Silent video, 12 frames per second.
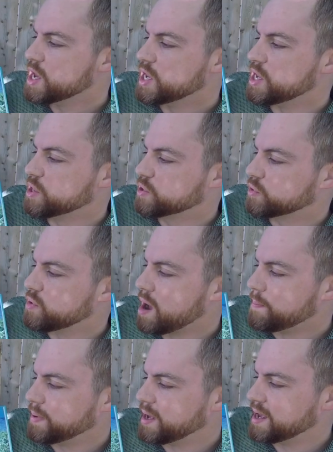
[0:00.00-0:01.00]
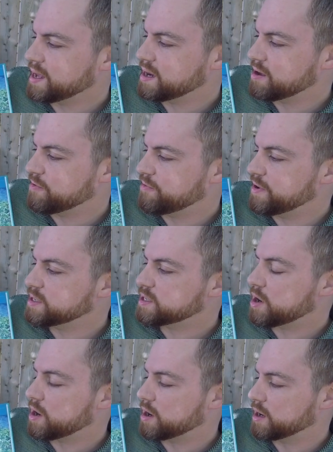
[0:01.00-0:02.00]
He grew up in
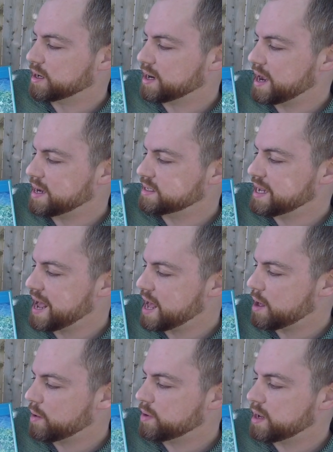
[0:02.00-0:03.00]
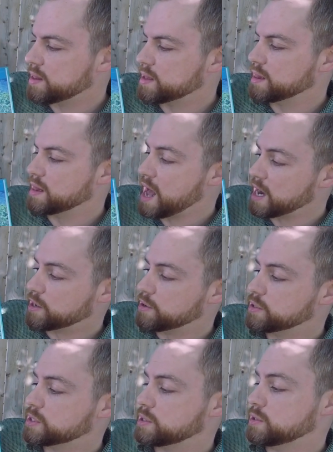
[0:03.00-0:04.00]
Vintar, a town in the
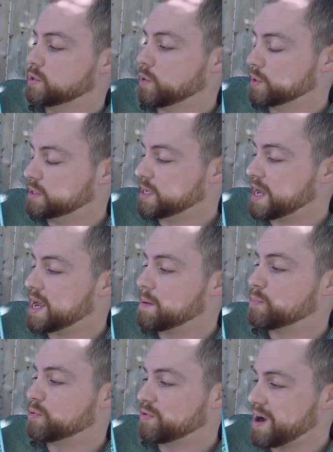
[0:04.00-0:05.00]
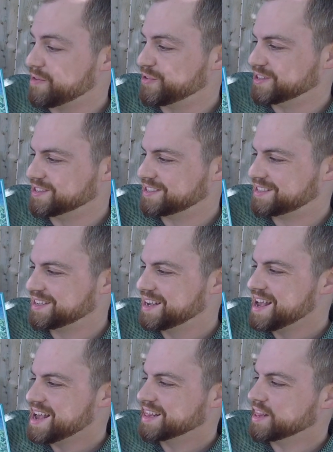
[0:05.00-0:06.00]
Ilocos Norte province.
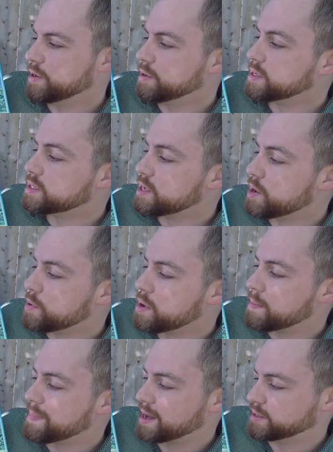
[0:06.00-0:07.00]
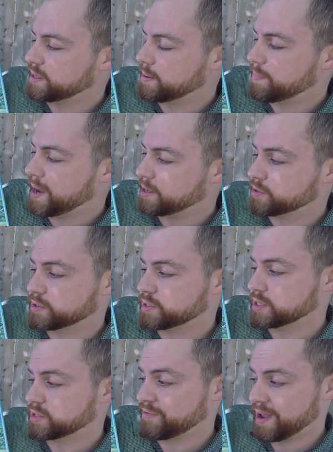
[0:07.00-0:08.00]
Little is known about
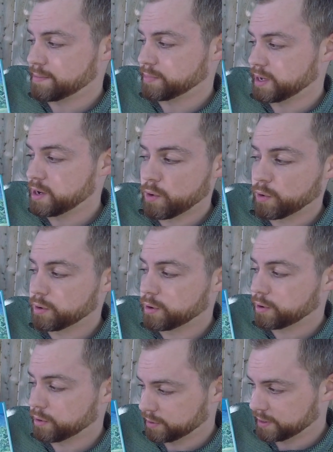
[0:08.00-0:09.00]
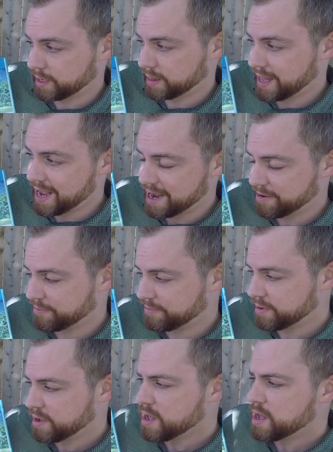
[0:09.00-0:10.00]
Pedros' family or early life.
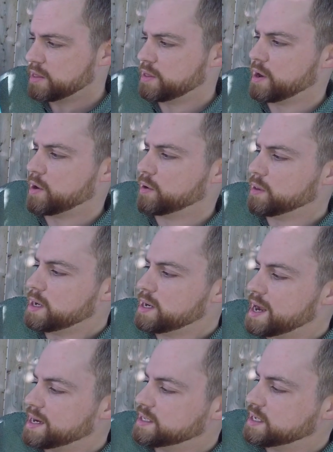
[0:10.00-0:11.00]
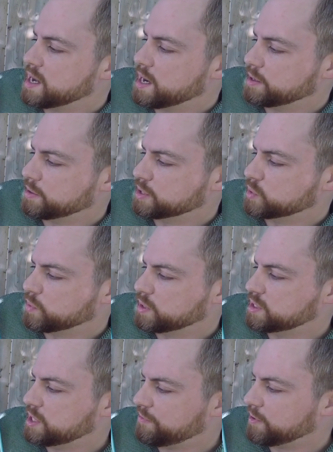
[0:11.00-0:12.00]
The early 1900s were
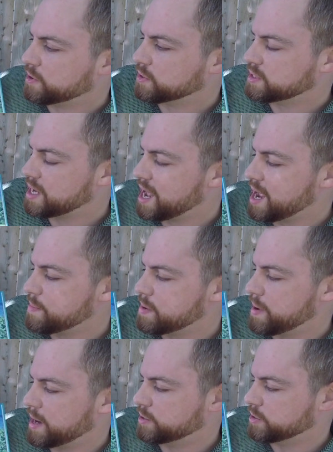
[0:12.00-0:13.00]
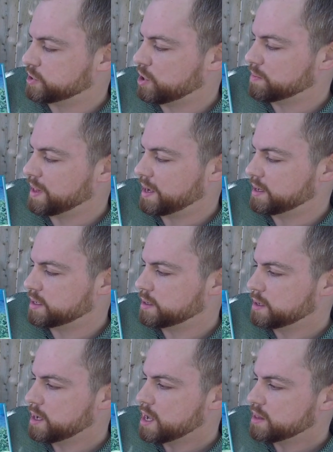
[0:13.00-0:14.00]
a difficult time in Pedro's homeland.
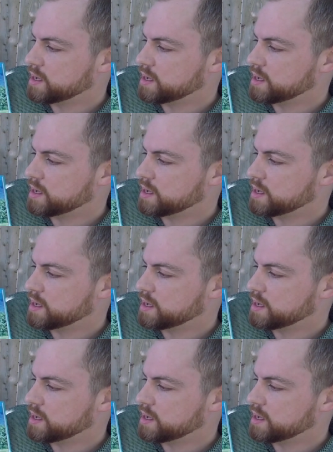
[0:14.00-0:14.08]
The